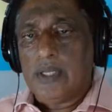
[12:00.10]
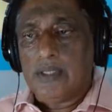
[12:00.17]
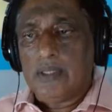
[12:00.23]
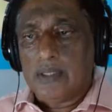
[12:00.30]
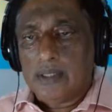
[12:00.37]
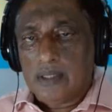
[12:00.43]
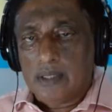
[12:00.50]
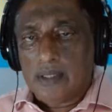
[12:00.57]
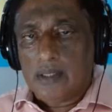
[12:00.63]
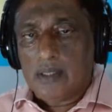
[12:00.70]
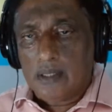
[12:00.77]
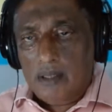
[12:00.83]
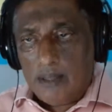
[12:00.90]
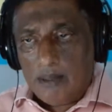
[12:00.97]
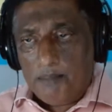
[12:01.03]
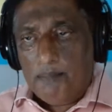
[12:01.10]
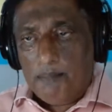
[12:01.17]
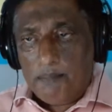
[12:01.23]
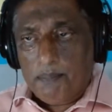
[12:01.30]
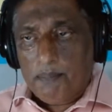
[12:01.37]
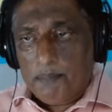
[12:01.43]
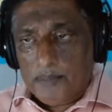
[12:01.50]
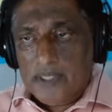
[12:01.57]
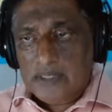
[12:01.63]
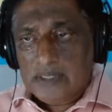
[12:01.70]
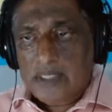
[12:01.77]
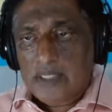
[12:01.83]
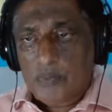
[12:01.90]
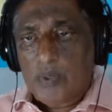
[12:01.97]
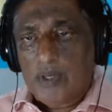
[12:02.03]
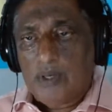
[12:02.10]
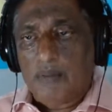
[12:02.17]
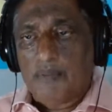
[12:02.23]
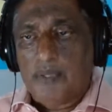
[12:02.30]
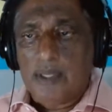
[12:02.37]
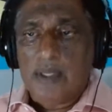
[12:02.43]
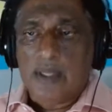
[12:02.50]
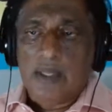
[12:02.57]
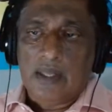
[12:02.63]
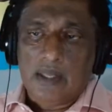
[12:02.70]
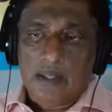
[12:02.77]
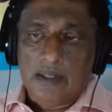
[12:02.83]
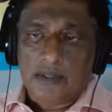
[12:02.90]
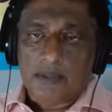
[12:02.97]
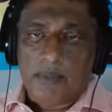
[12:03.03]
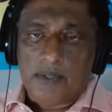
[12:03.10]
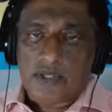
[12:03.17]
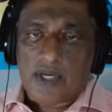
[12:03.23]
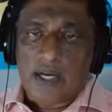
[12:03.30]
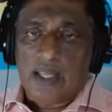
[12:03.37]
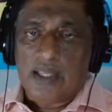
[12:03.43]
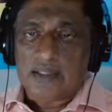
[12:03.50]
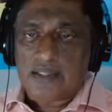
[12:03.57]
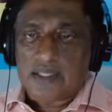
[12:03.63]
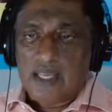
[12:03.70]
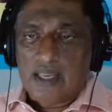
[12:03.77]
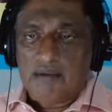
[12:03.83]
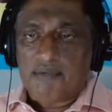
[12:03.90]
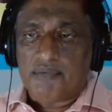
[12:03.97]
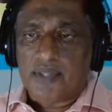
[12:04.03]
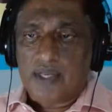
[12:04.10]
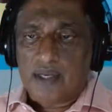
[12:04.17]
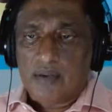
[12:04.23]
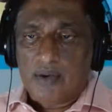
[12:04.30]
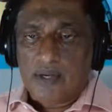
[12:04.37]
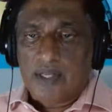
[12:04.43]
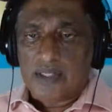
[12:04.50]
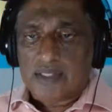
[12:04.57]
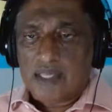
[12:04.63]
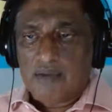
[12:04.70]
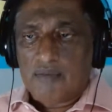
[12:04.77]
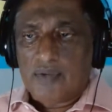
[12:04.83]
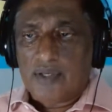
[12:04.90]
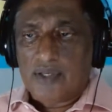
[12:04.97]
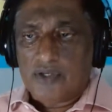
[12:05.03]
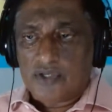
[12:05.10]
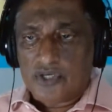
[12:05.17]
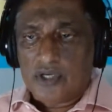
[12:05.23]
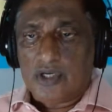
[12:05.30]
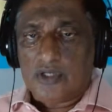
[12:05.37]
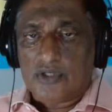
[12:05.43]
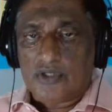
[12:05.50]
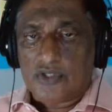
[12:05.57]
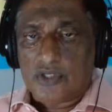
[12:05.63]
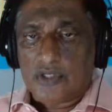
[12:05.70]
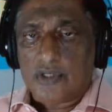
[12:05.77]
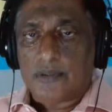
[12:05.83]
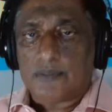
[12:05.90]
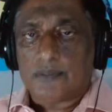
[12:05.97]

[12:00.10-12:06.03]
that this is one of the specialized gifts that God has given the church.